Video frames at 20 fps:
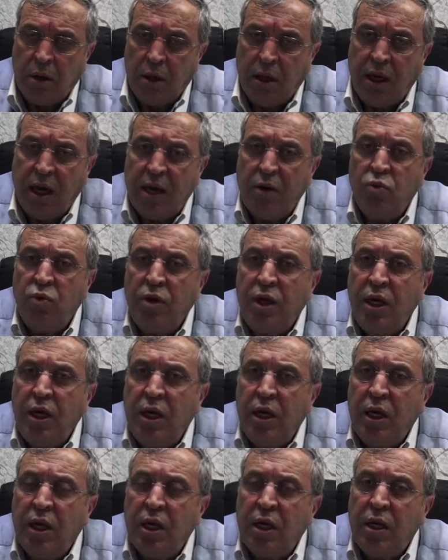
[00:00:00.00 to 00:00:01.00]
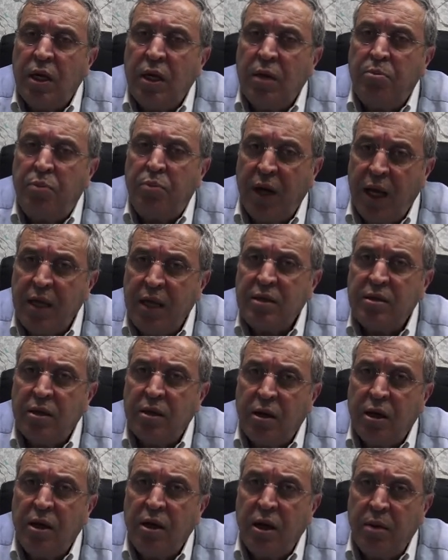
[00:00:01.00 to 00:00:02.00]
Can we place
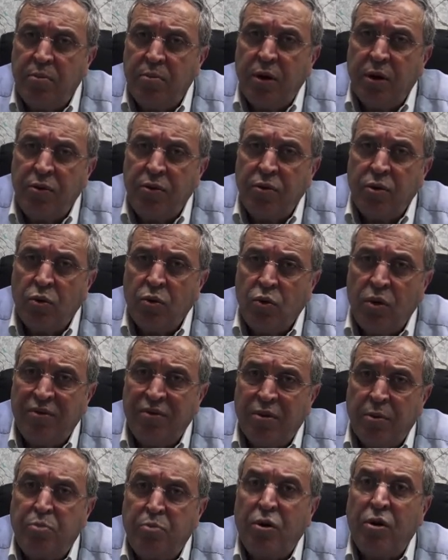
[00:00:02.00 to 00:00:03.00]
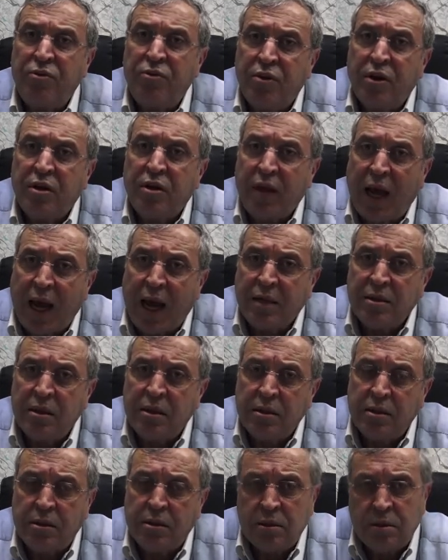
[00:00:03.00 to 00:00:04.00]
an implant with a perfect
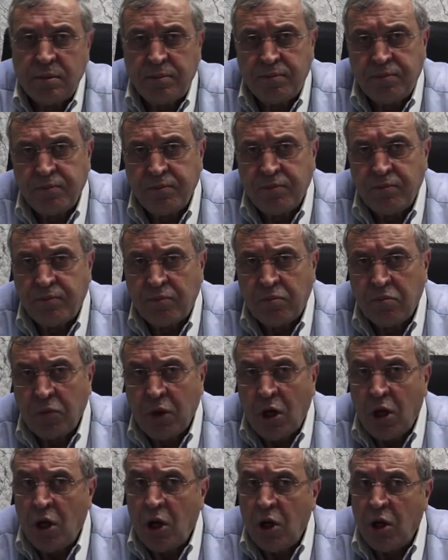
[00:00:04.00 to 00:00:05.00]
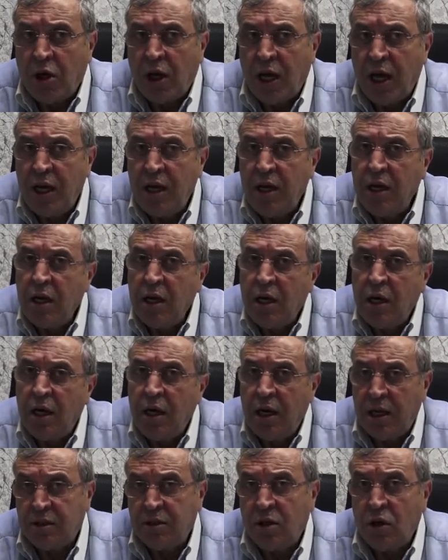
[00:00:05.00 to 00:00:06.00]
axis? Again,
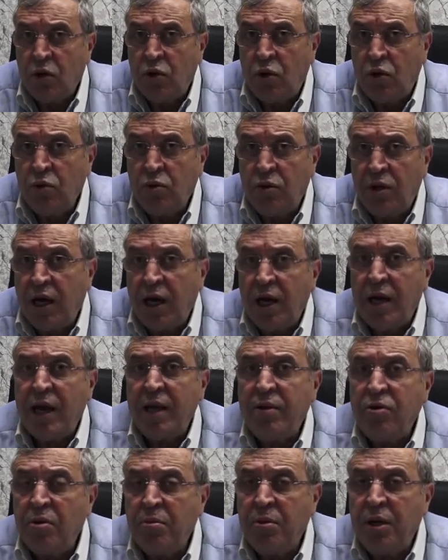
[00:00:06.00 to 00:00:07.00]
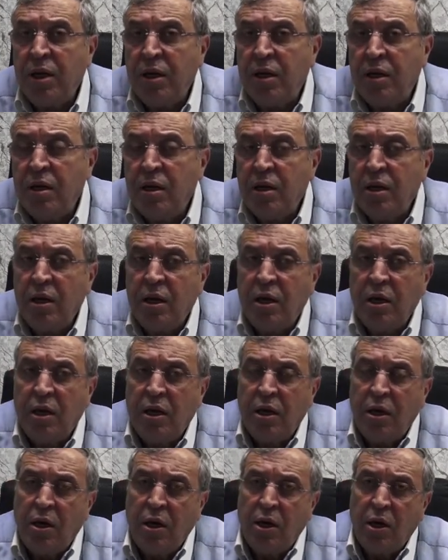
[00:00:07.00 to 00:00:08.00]
let's go to the anatomy.
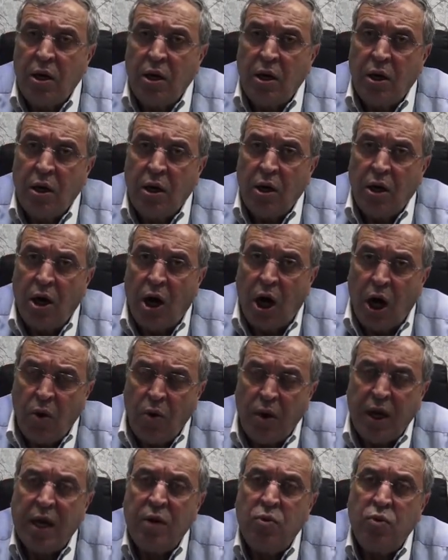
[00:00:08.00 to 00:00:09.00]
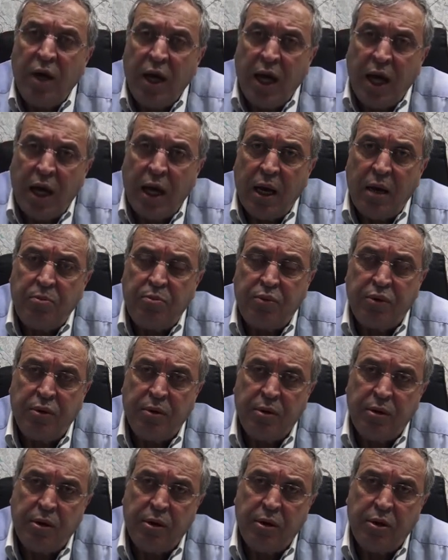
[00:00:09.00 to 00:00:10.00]
How can we help
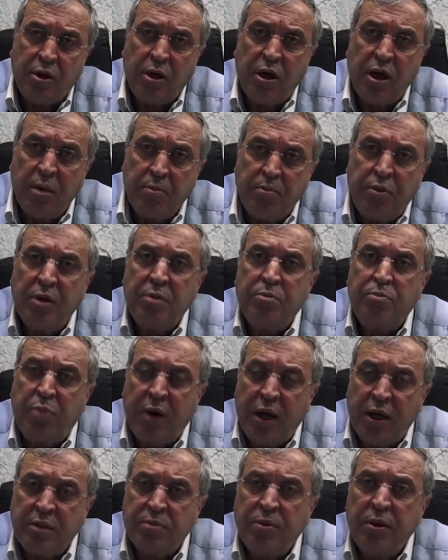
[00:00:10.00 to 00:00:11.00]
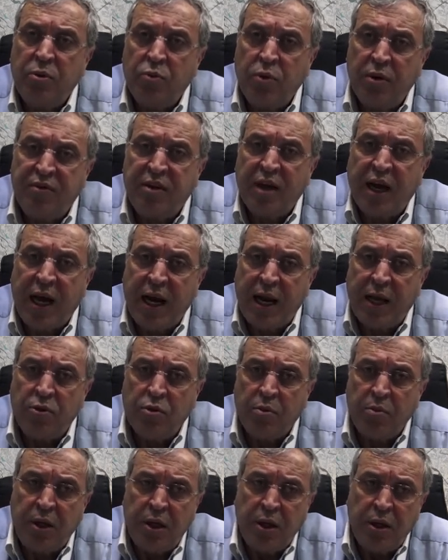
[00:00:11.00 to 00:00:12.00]
the implant placement with the
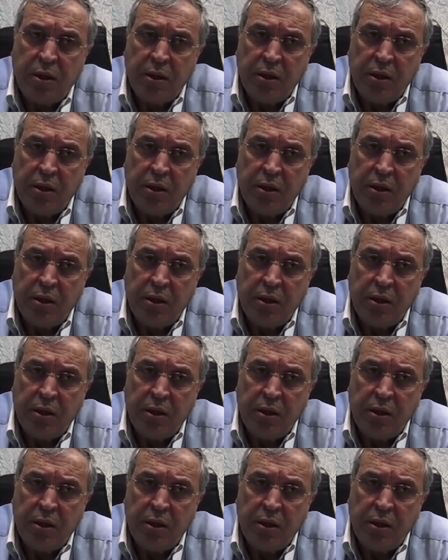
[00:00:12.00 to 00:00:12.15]
anatomy?